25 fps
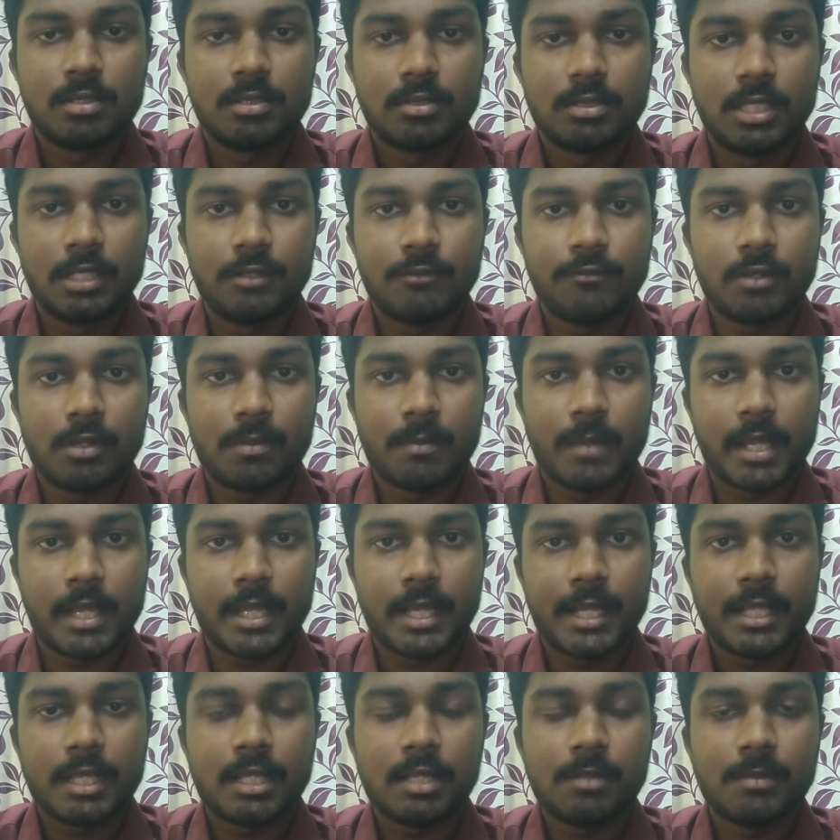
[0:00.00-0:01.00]
Then for
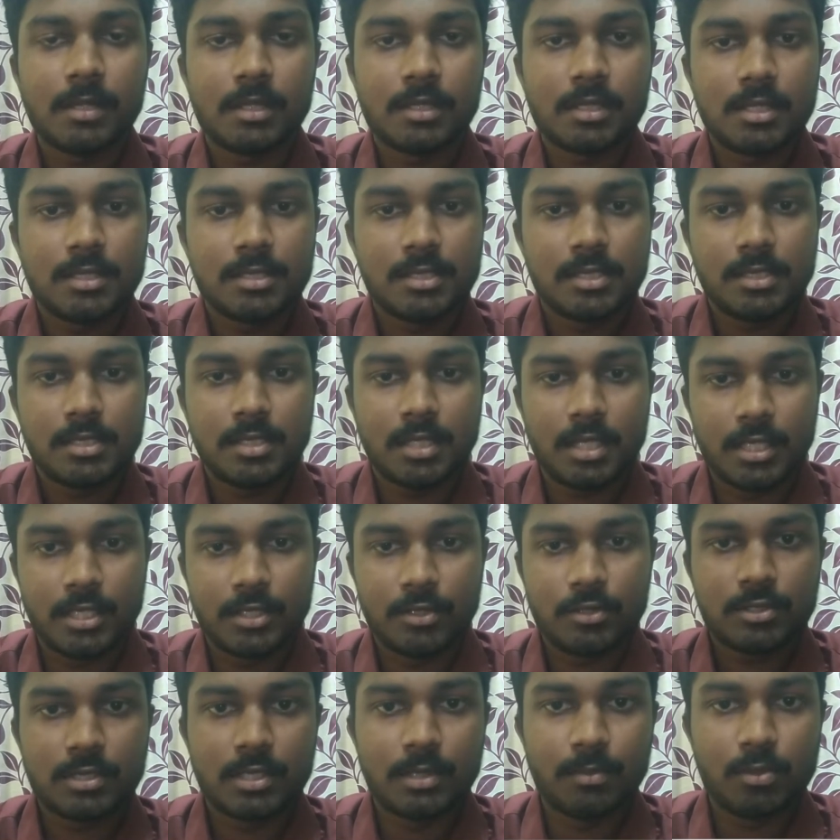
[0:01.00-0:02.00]
mechanical metallurgy, I
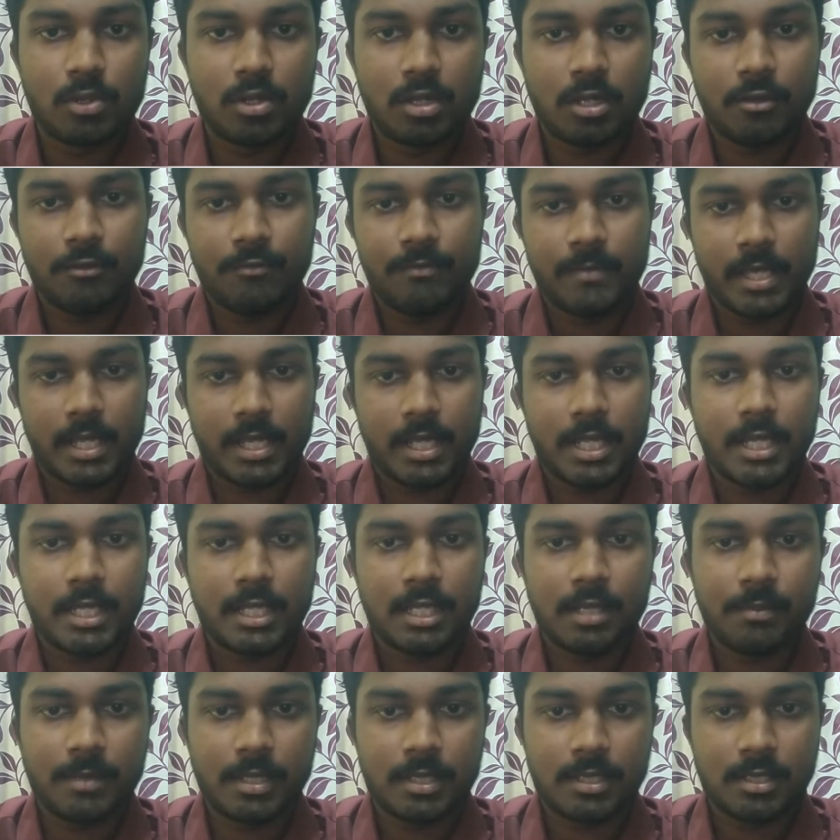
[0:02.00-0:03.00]
used the book of
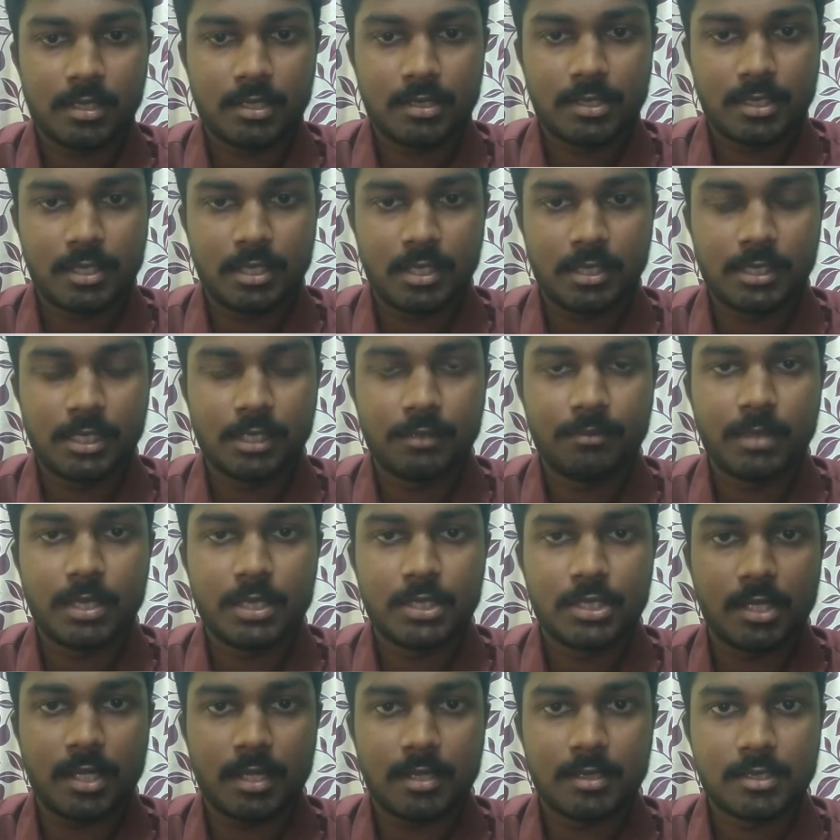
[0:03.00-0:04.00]
mechanical metallurgy written by
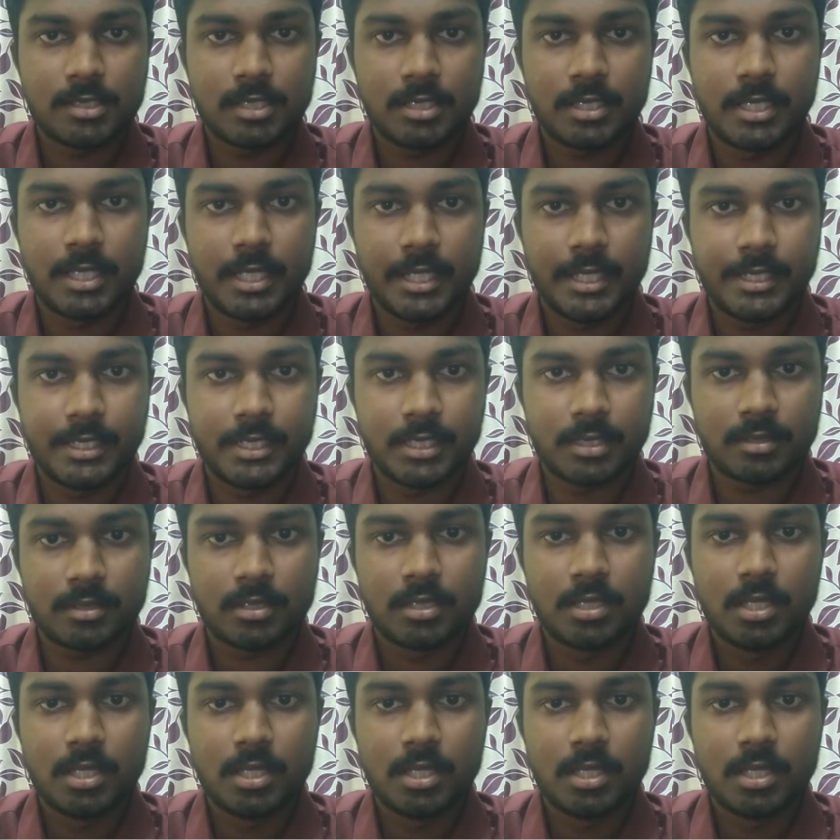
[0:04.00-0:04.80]
George E. Dieter.